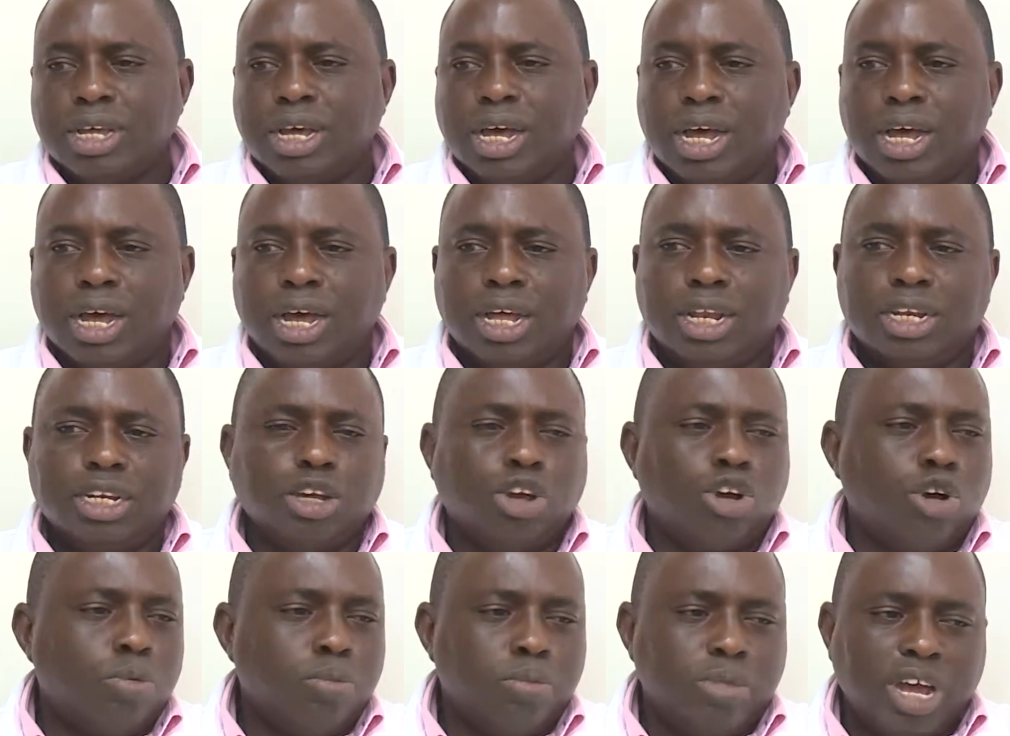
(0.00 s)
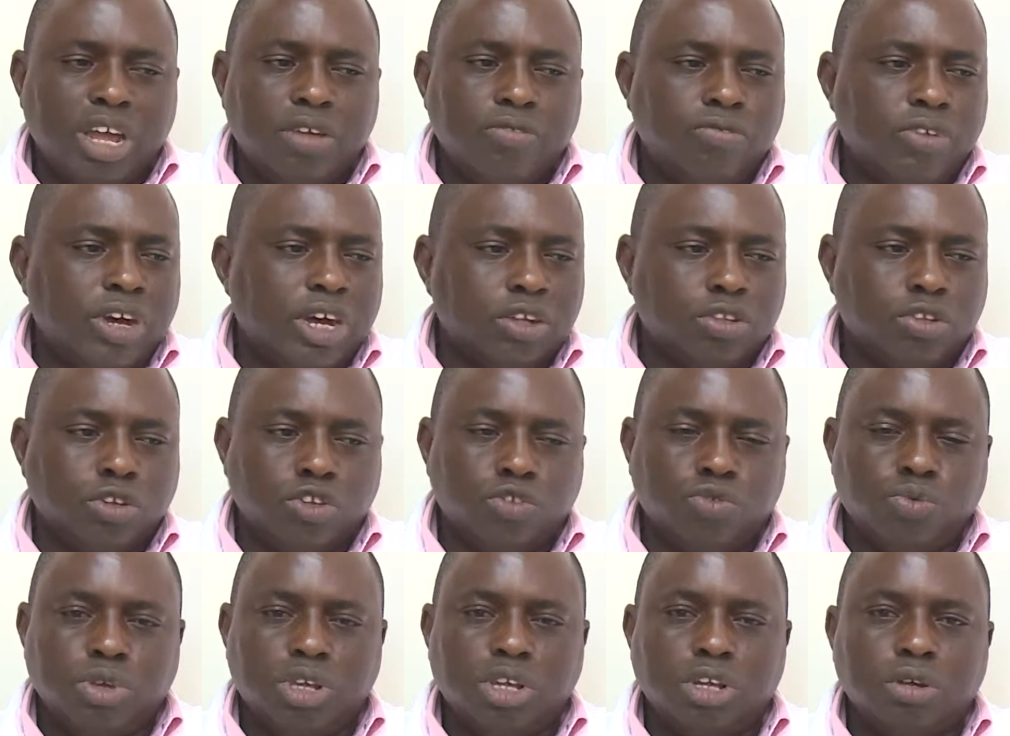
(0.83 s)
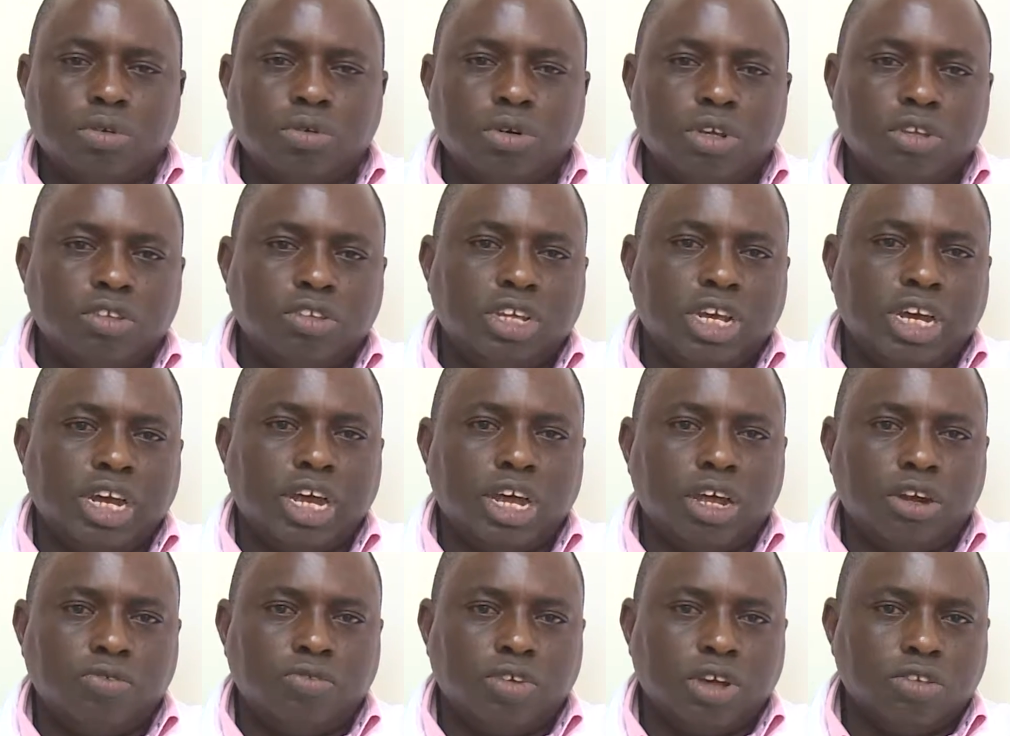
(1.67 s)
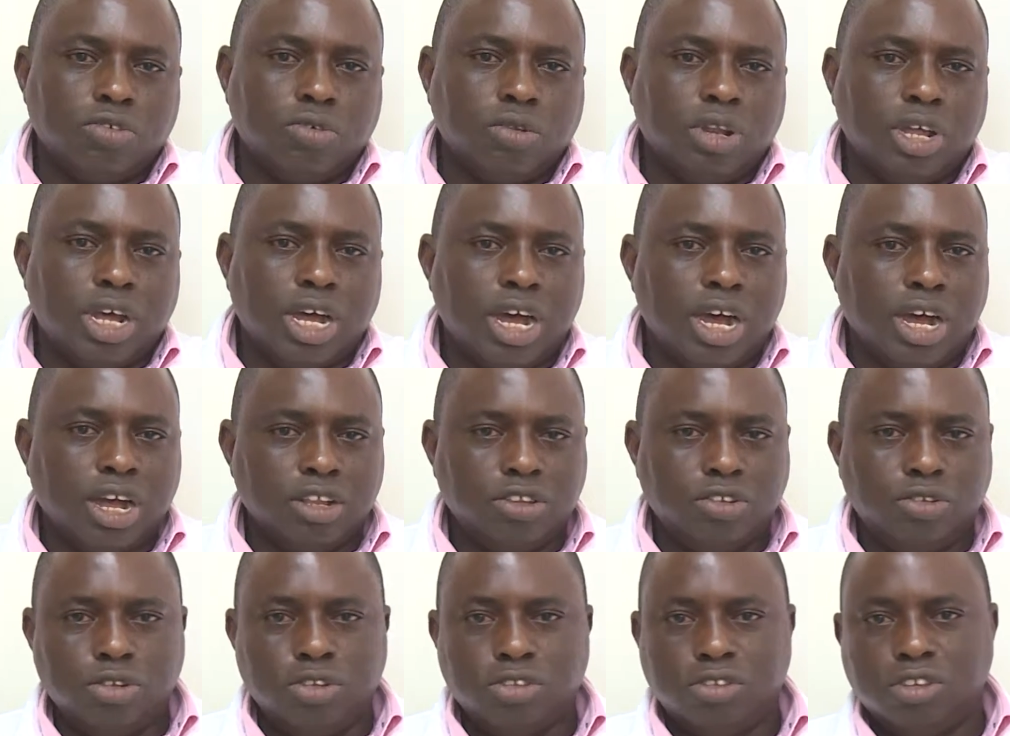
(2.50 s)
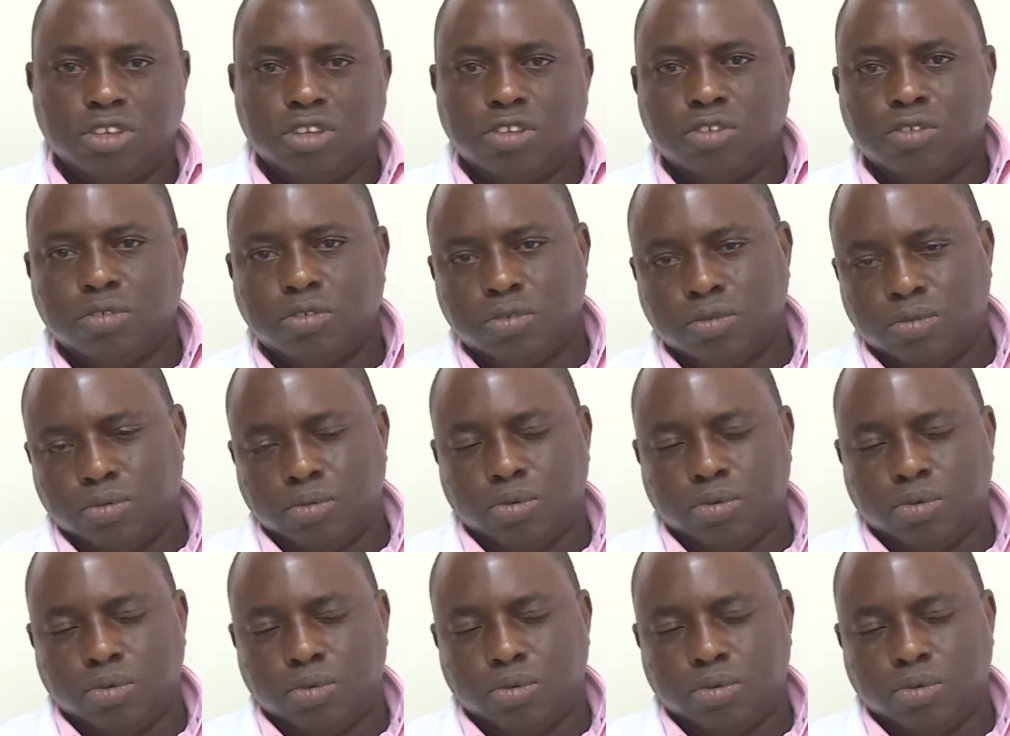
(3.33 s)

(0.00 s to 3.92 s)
And the combined factors will increase their cardiovascular heart disease